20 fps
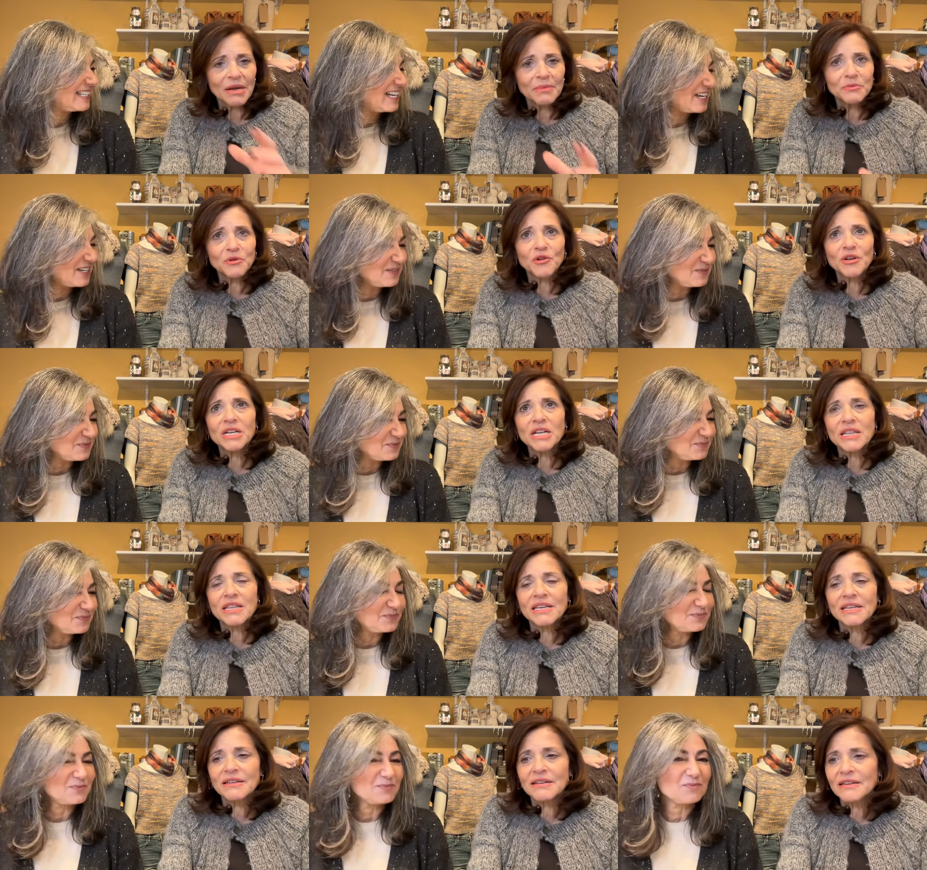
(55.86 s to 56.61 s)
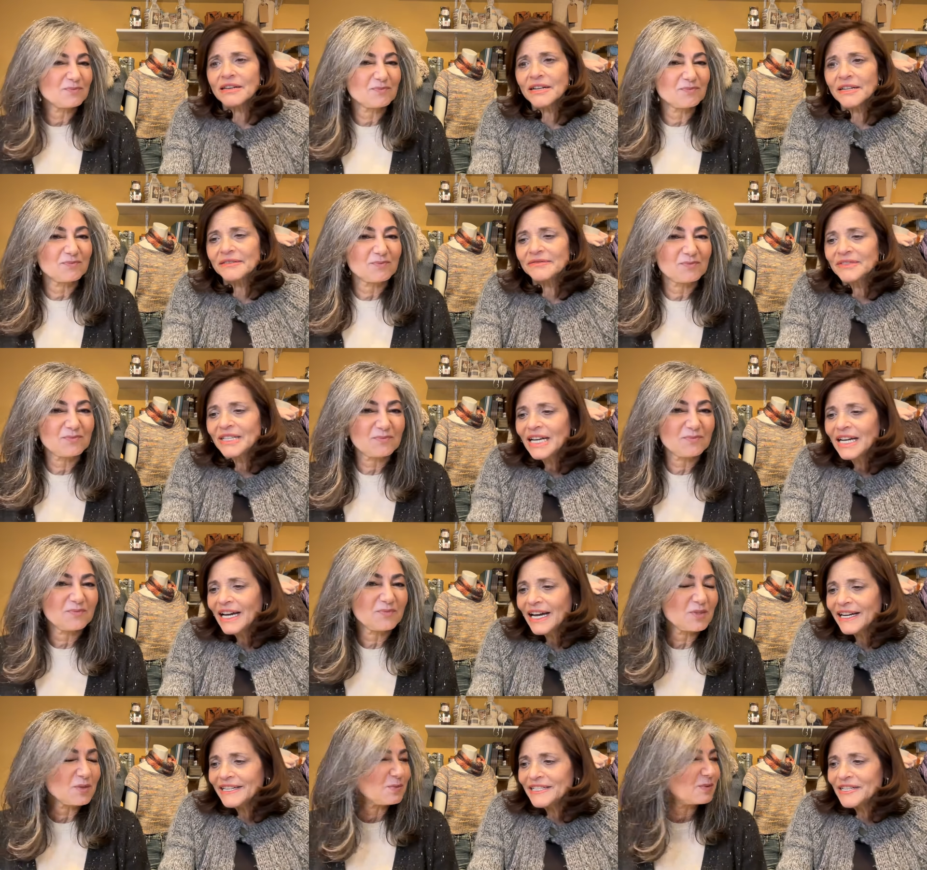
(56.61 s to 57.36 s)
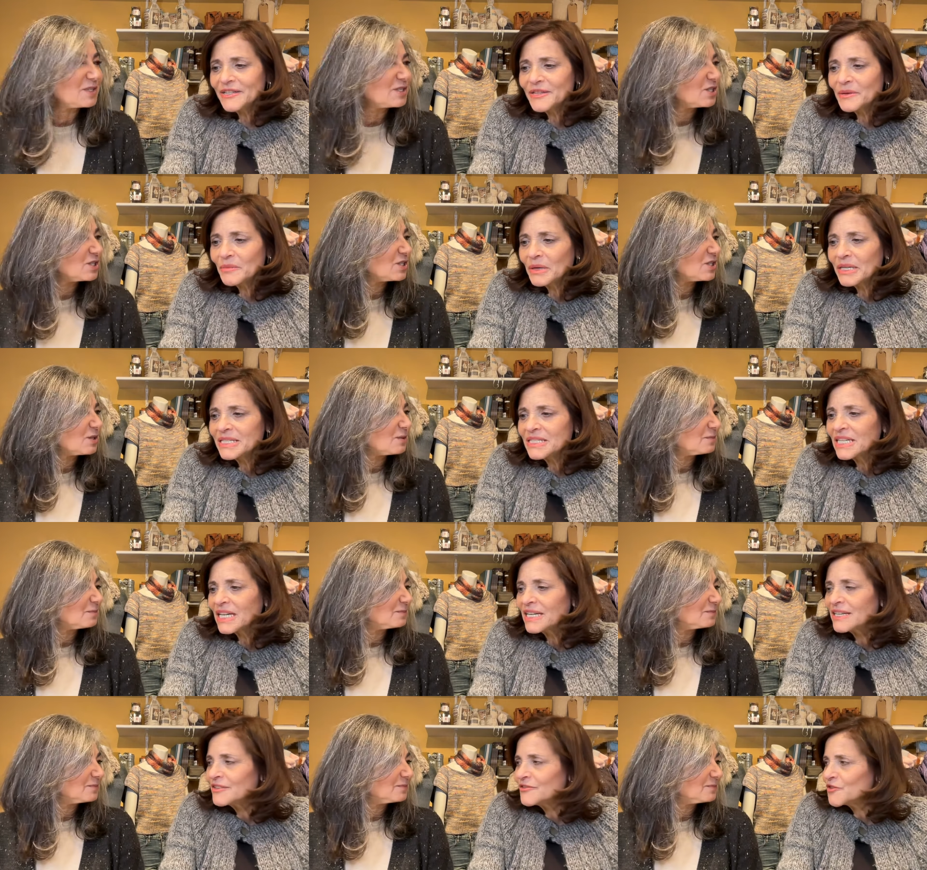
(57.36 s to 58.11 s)
Speaker 1: I'm trying to think. You know, I did, did the
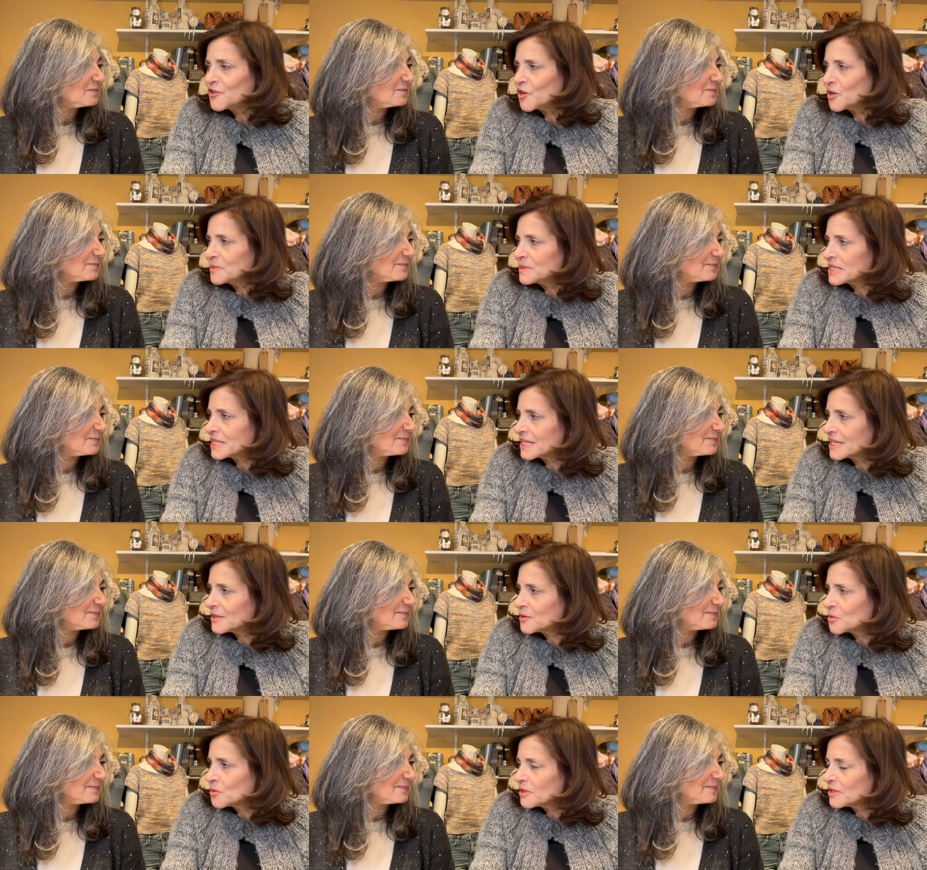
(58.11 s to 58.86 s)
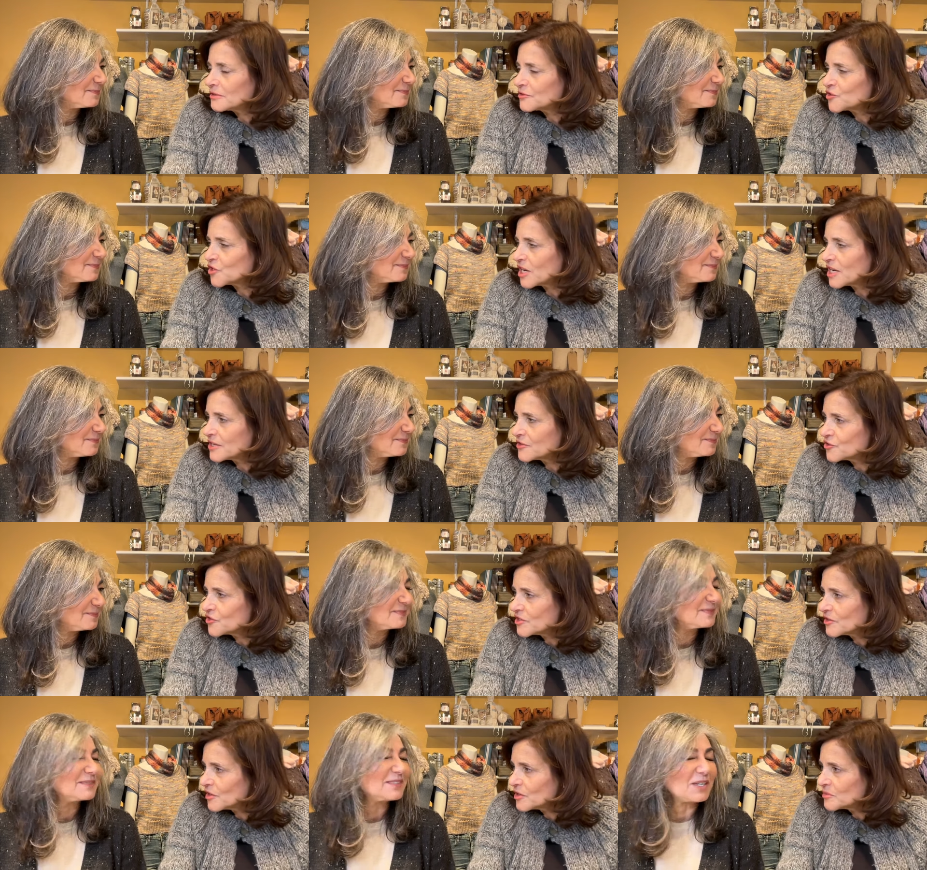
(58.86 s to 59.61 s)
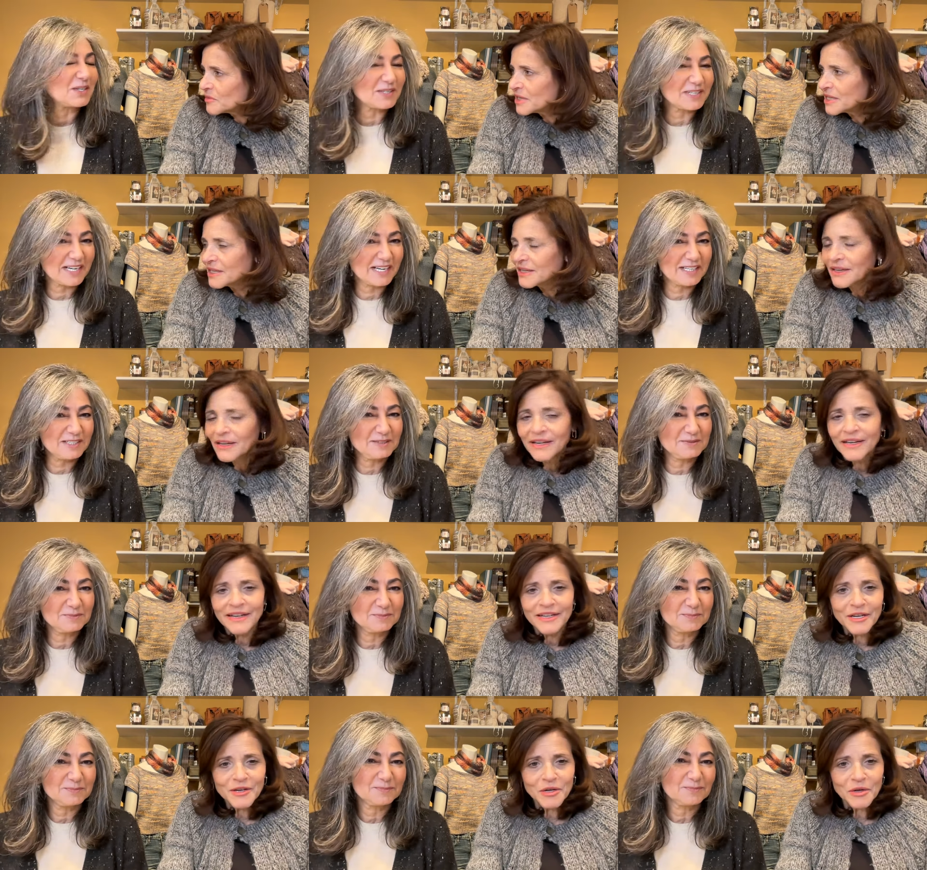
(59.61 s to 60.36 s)
mundane do? jobs like an oil change on okay. my,
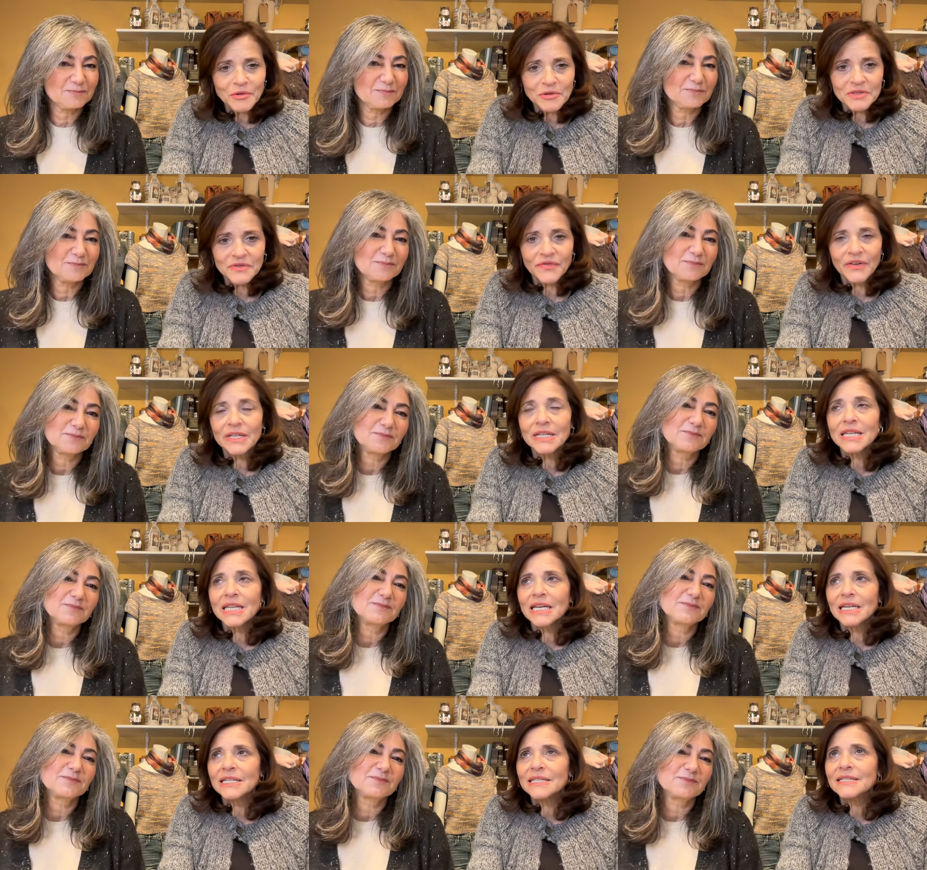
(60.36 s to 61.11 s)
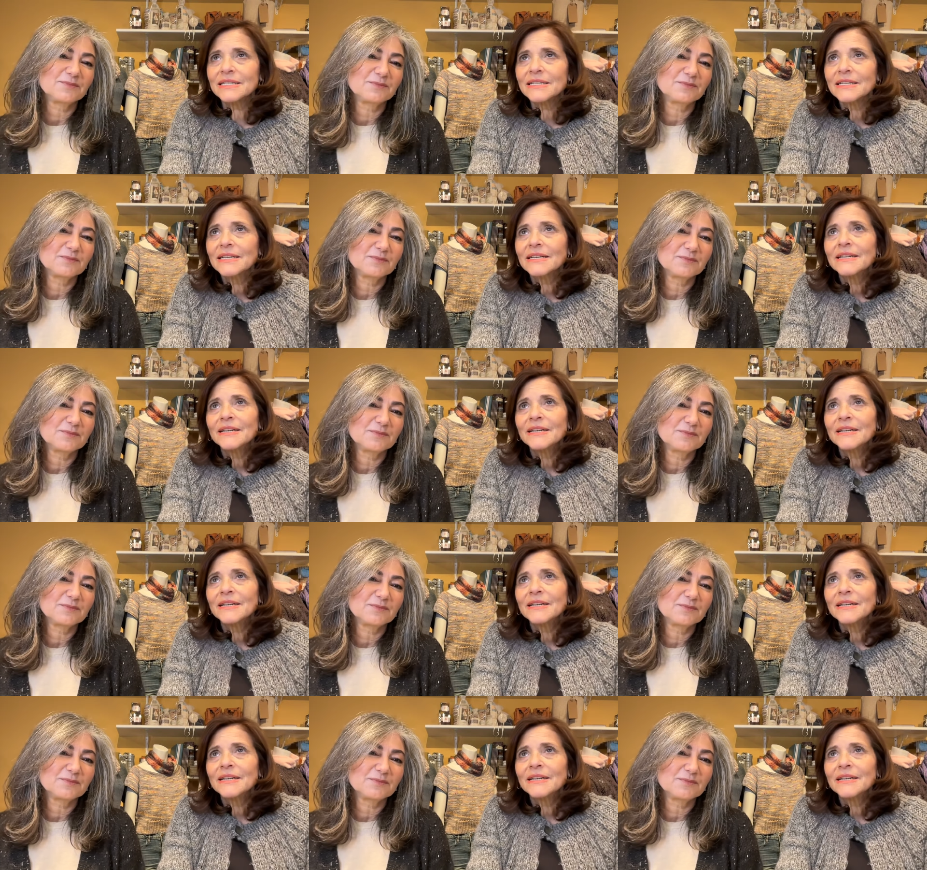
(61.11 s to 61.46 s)
you know, those fun things.